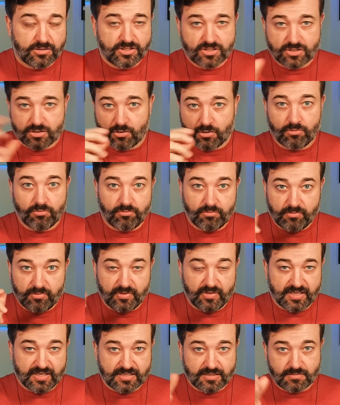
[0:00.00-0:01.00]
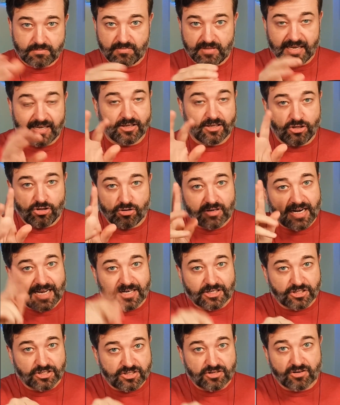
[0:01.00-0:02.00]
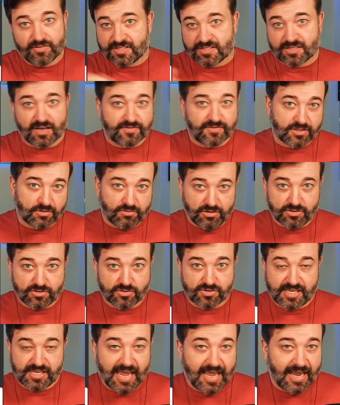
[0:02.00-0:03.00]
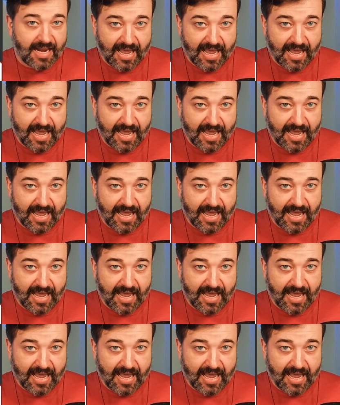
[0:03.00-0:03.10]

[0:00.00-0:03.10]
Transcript: So you can actually turn this off so users can't